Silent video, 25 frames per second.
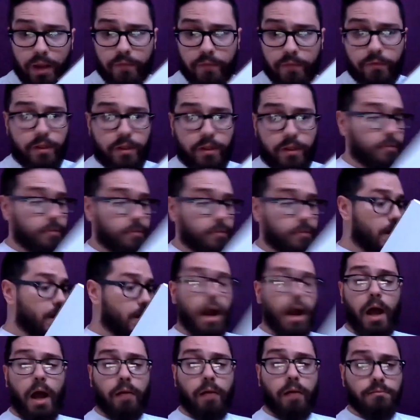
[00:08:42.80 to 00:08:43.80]
for them.
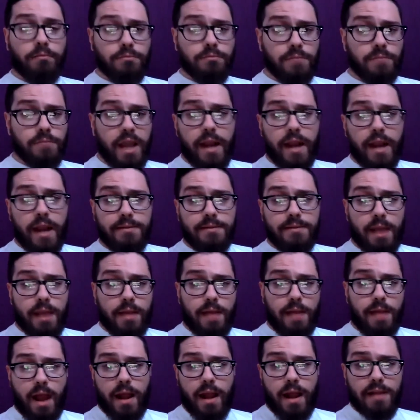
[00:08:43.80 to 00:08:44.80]
8 out of
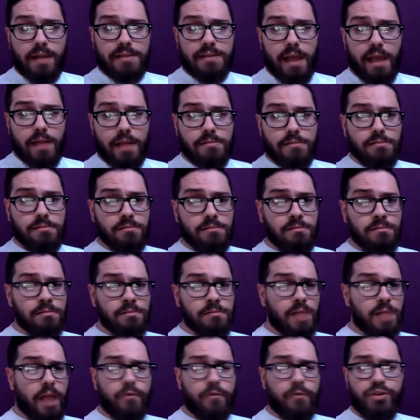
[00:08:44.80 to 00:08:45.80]
10, 9 out of 10.
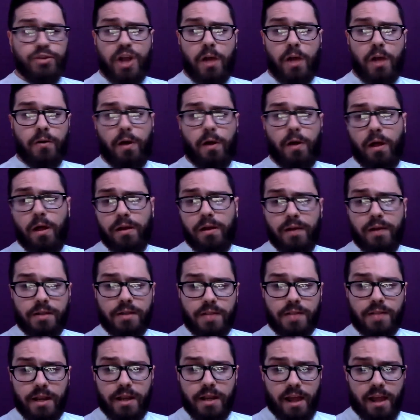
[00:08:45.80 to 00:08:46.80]
Average it out, call it a
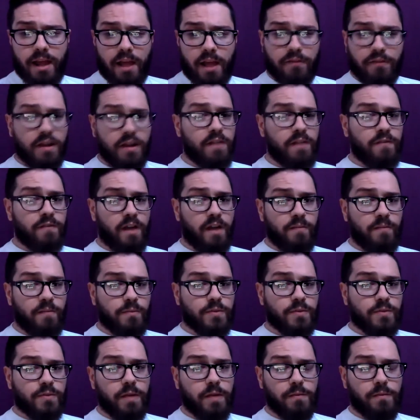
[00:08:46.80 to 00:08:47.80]
nice 8.5,
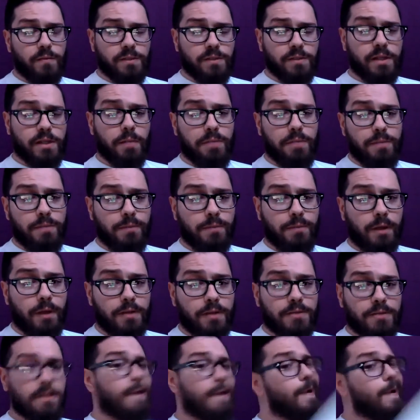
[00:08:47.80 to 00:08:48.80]
85%. Was that a B+?
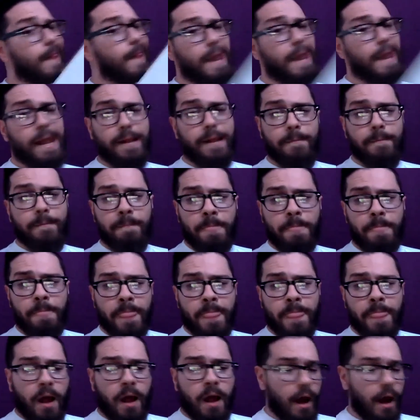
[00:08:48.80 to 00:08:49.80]
Hey.
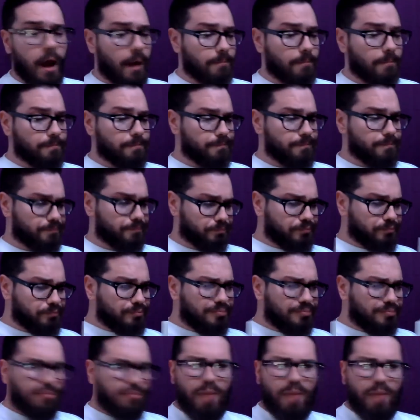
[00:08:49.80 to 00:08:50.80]
And
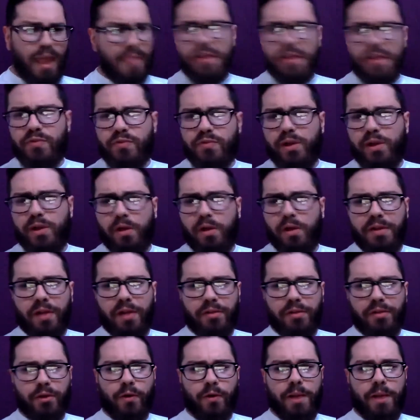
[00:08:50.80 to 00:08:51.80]
that's really only
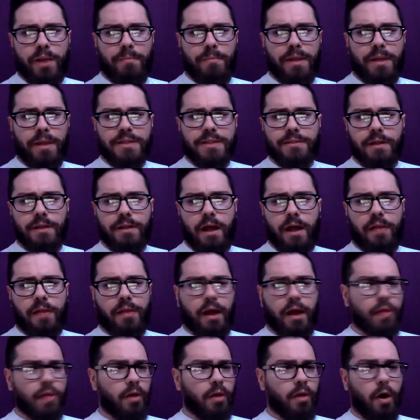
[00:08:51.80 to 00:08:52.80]
the grade based
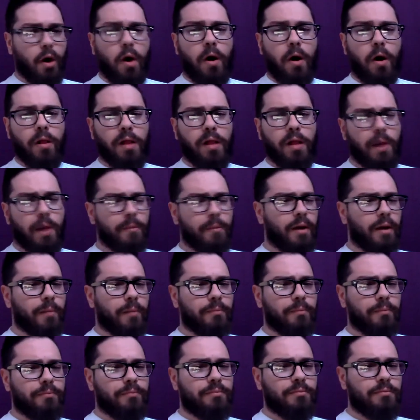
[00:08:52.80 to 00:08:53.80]
on the haul.
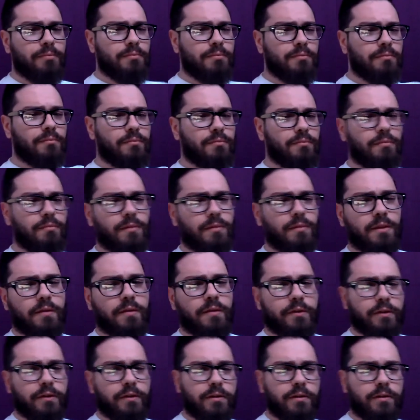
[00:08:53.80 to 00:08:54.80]
I'm
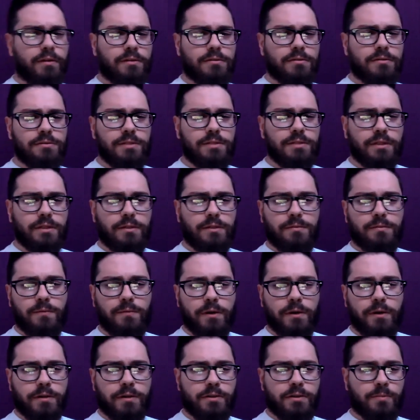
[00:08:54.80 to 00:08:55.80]
giving a little, 1
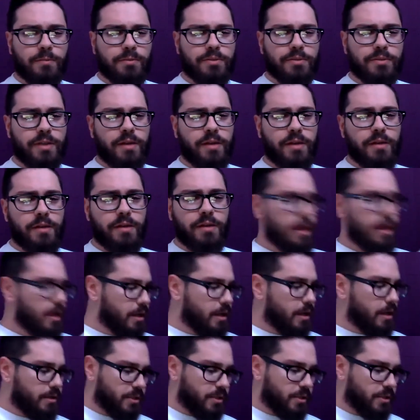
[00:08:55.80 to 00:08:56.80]
or 2%.
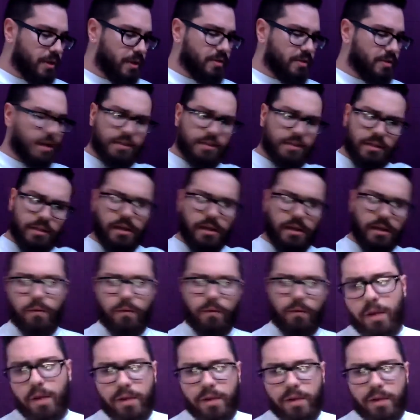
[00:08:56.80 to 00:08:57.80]
Just based, I did get a
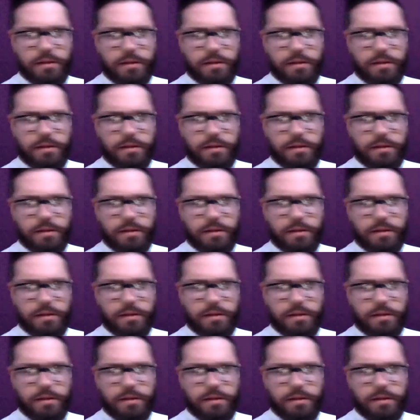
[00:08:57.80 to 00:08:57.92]
rare, but I did